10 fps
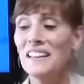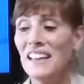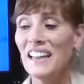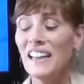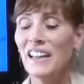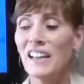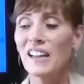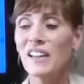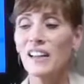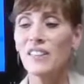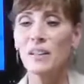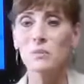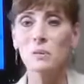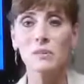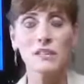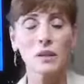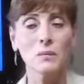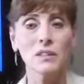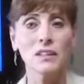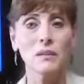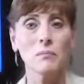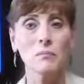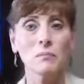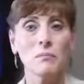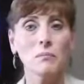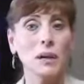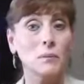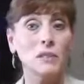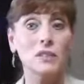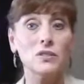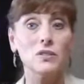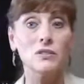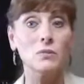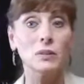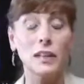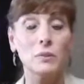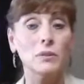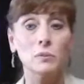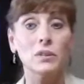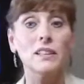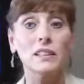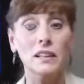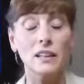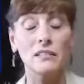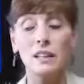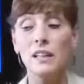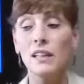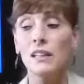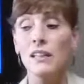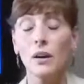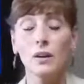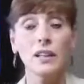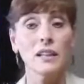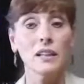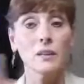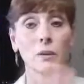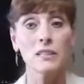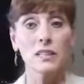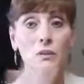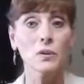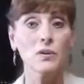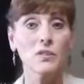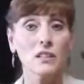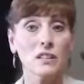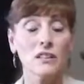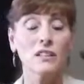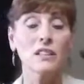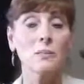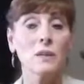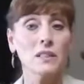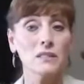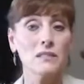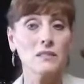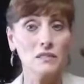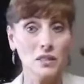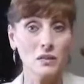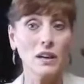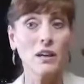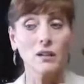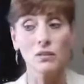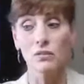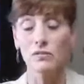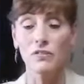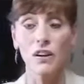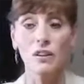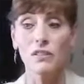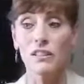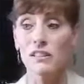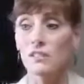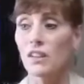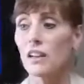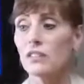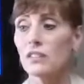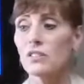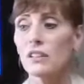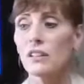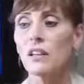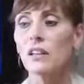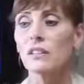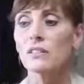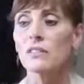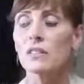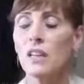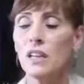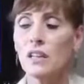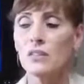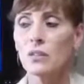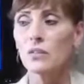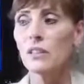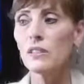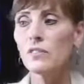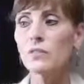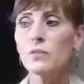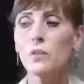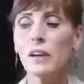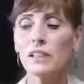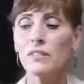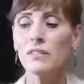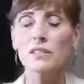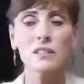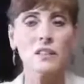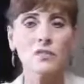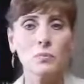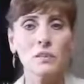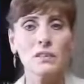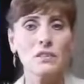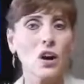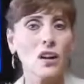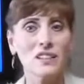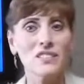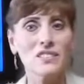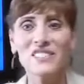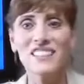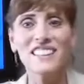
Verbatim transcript: and I've had people tell me that, bam, they just were able to breathe again. Now, again, that depends on the person. It depends, you know, how far things have gotten into the lungs. So if you do any of this stuff, please call us.